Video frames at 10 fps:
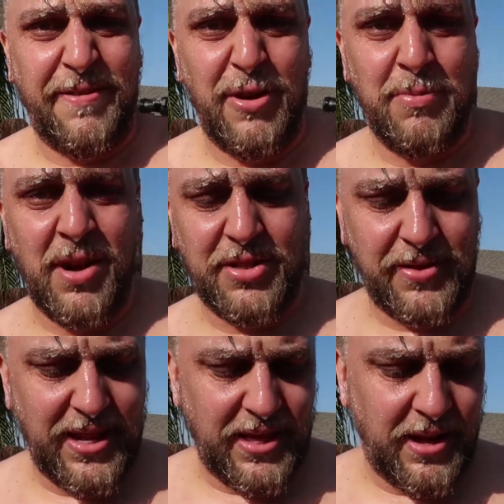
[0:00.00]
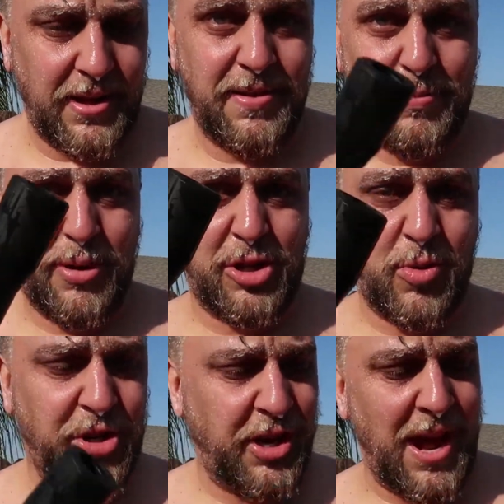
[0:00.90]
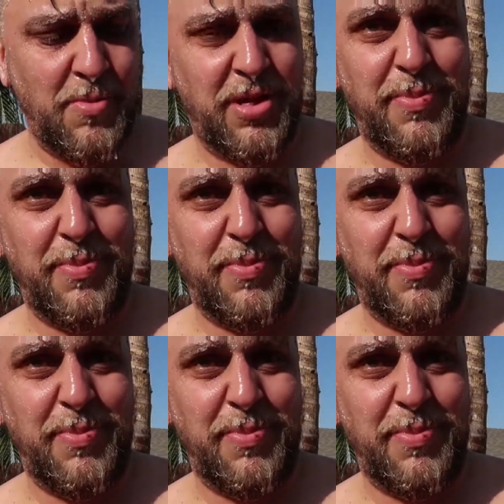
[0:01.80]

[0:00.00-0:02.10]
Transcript: foam nozzle that the pressure washer came with,